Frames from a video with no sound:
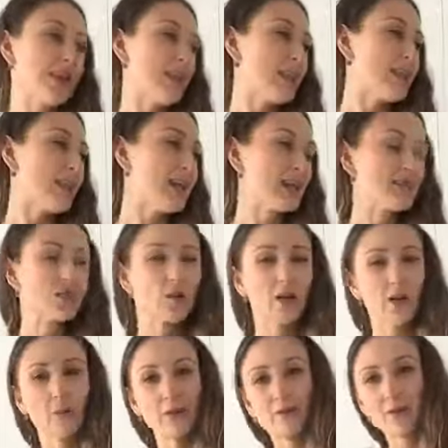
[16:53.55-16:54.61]
The next
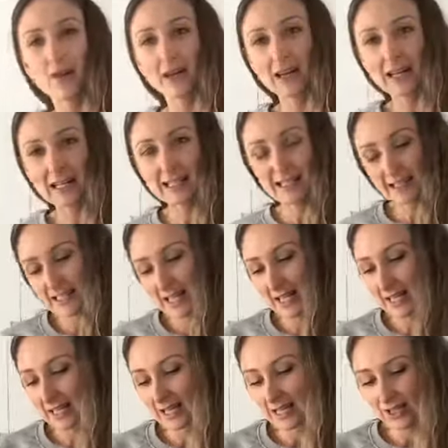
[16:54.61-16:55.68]
oil we've got is
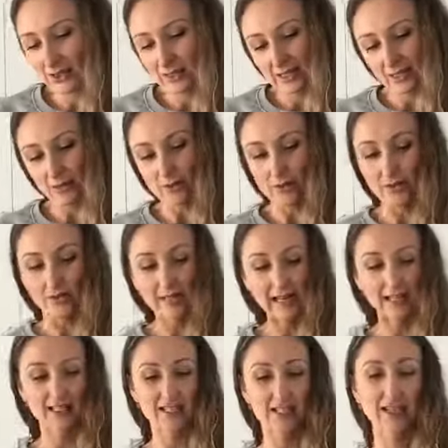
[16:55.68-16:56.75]
tea tree oil.
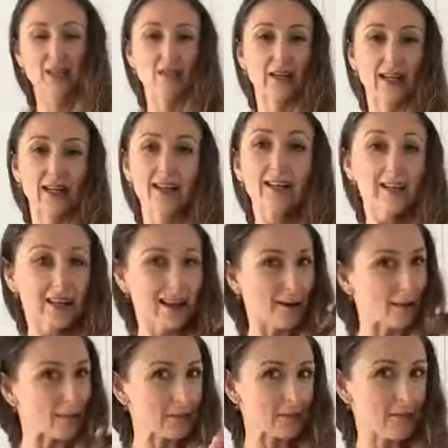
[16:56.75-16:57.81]
Now, tea tree
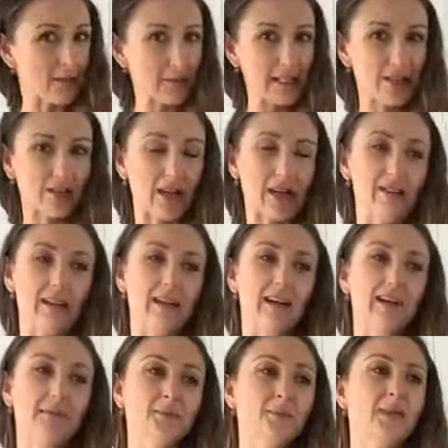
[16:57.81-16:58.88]
comes from
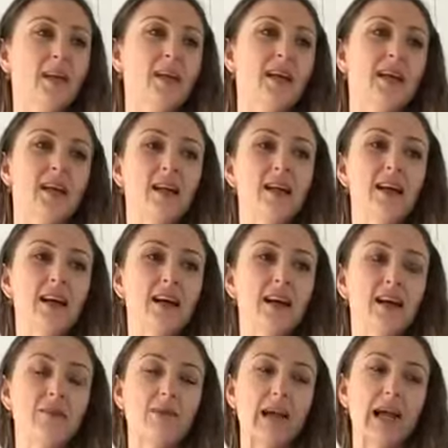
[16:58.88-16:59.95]
Australia,
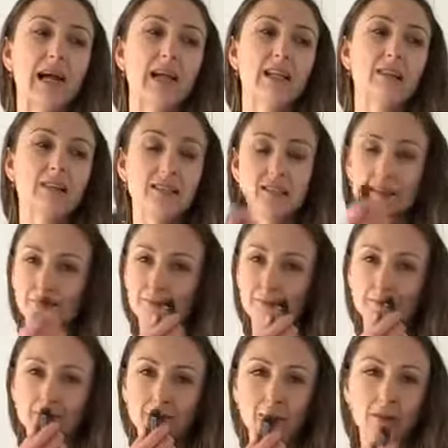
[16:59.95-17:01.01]
and
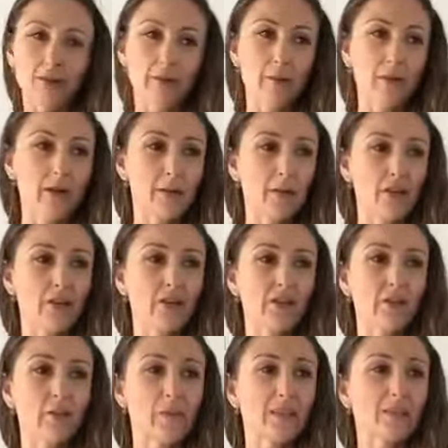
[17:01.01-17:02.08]
from an
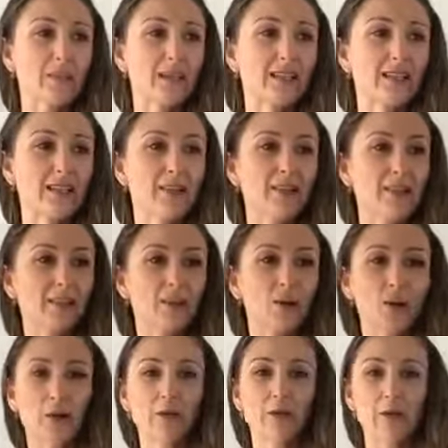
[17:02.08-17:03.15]
emotional perspective, it's the
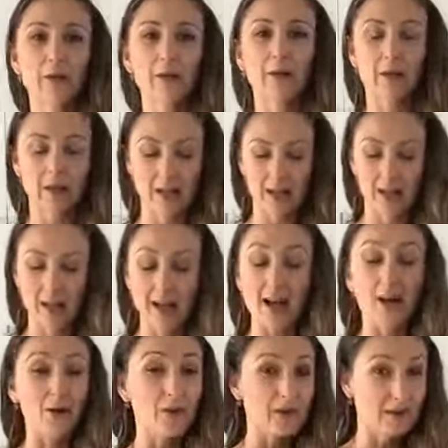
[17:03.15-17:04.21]
oil for promoting
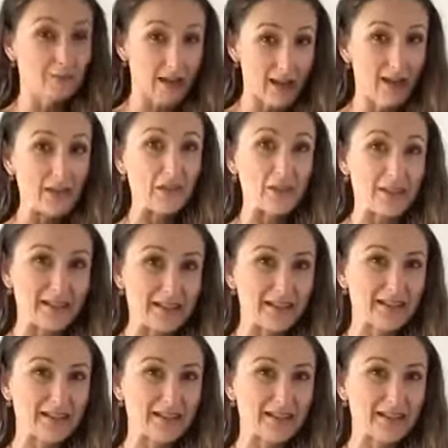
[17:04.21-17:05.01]
healthy boundaries.